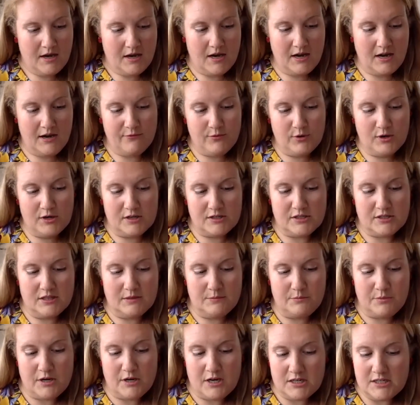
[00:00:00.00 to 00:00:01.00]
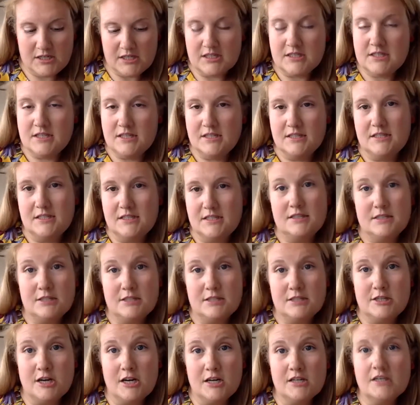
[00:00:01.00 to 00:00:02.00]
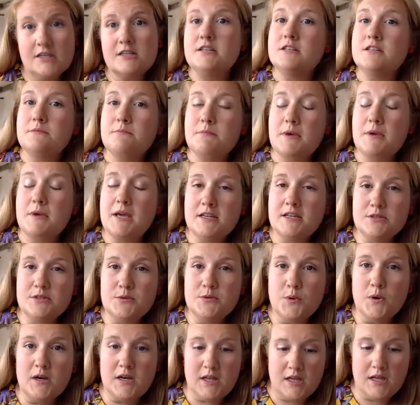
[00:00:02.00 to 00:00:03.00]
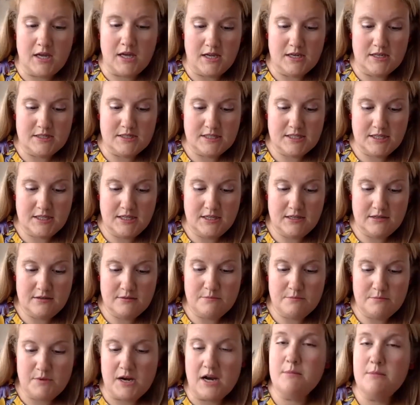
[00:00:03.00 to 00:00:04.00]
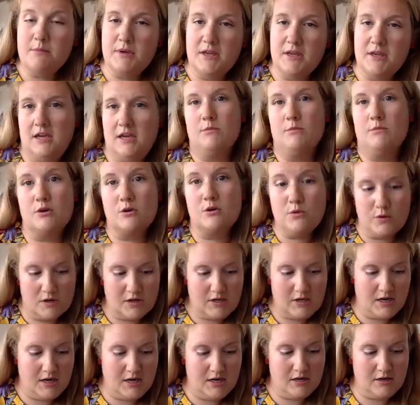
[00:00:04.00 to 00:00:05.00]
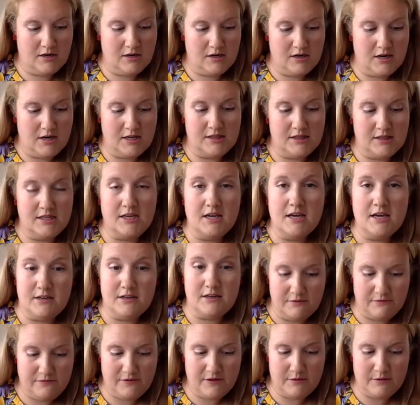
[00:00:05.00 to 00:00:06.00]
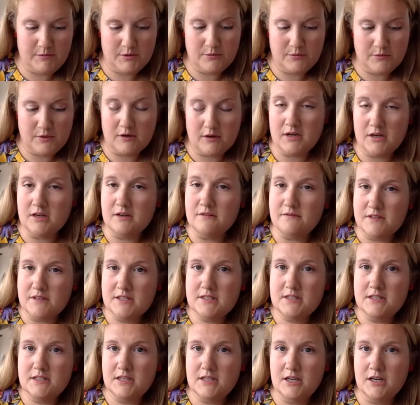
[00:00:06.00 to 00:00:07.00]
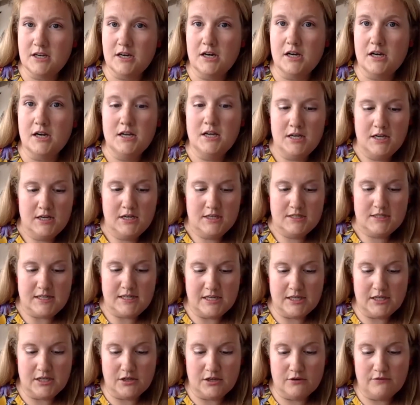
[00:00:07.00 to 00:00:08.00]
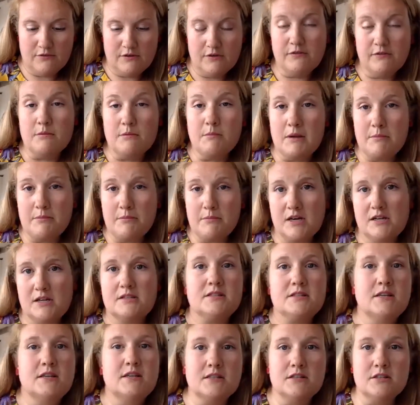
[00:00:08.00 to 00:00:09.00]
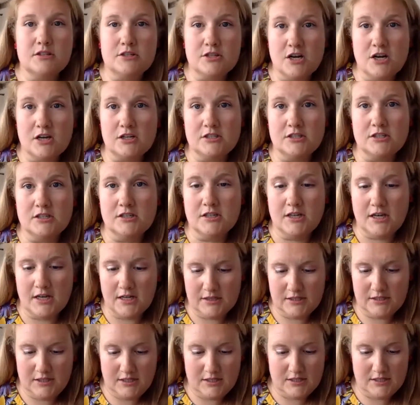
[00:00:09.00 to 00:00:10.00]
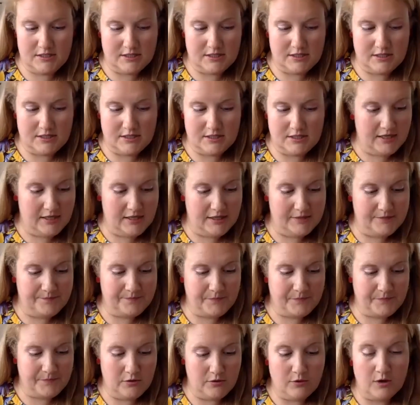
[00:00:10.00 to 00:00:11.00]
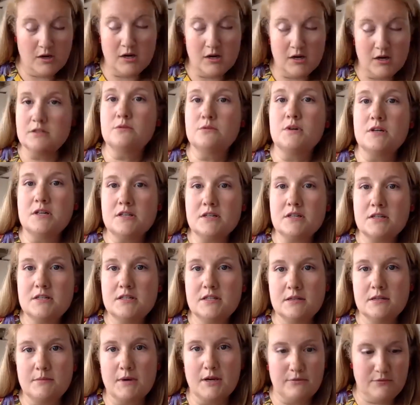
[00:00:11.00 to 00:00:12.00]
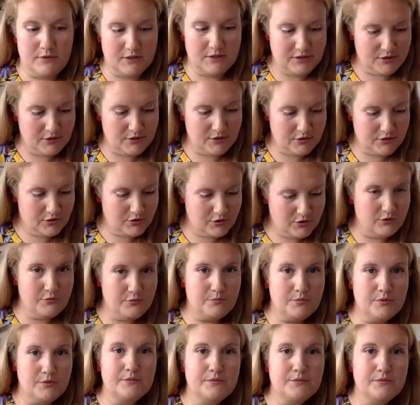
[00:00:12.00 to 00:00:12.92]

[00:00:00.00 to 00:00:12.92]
I've worked on the project since its start in May 2018, but I became the coordinator at the end of February of this year, taking over from my predecessor, Dr. Aline Delaney, who also works in my research group.